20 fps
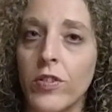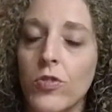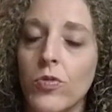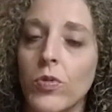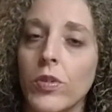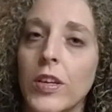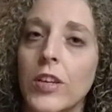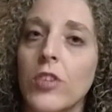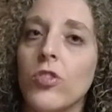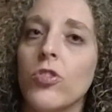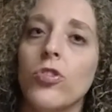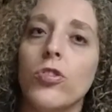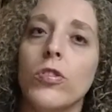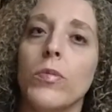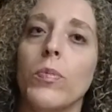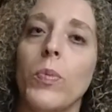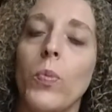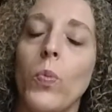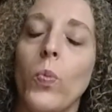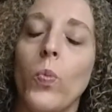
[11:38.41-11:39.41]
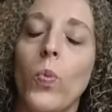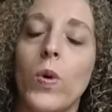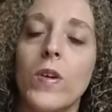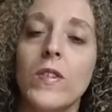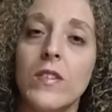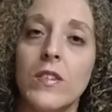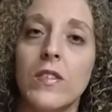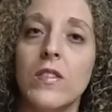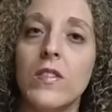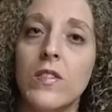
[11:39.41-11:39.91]
this relationship
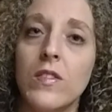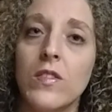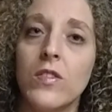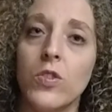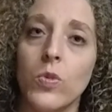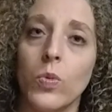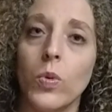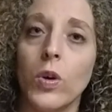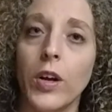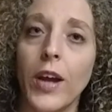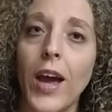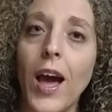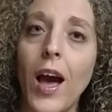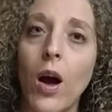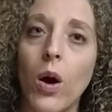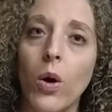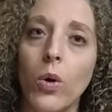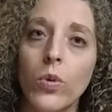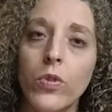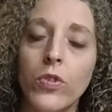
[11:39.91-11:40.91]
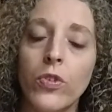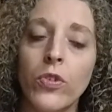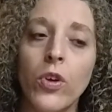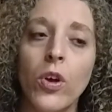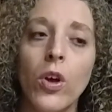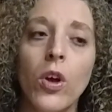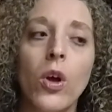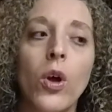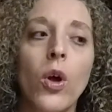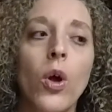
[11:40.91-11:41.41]
wasn't to work out,
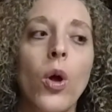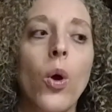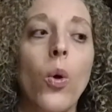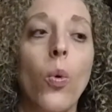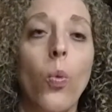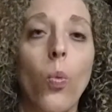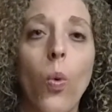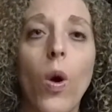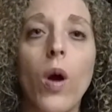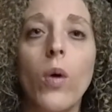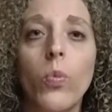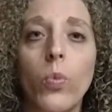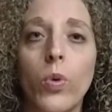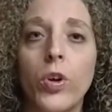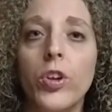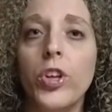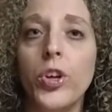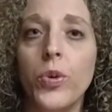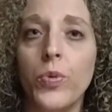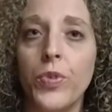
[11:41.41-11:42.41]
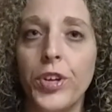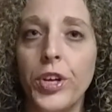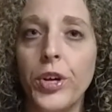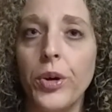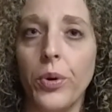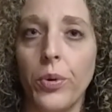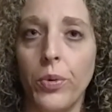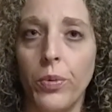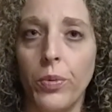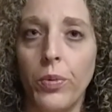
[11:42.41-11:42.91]
what would you
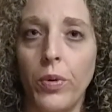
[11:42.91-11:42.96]
do?